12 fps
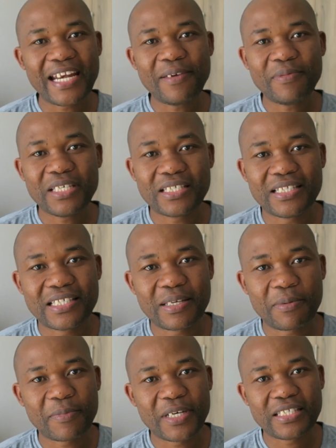name is
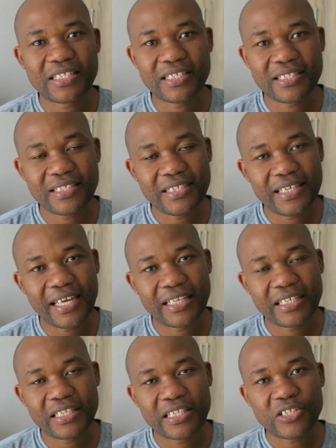Lisema Matsietsi, and
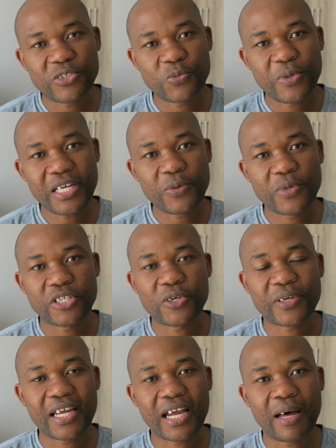in this week we're
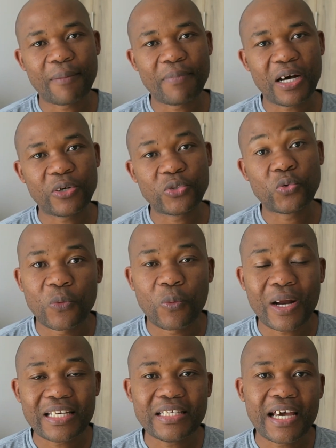talking about
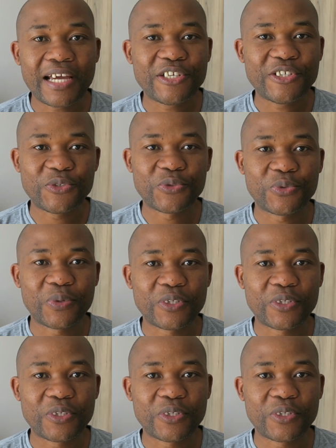what did I do